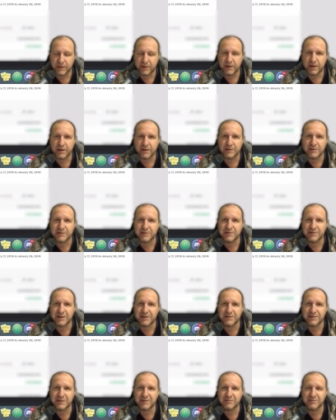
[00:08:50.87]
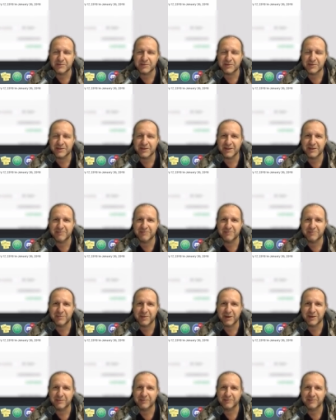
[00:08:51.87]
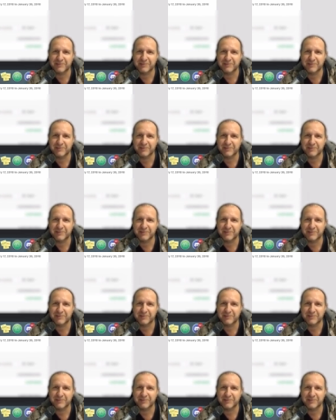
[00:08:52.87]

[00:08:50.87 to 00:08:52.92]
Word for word: Uh, until next time, talk to you then. Bye.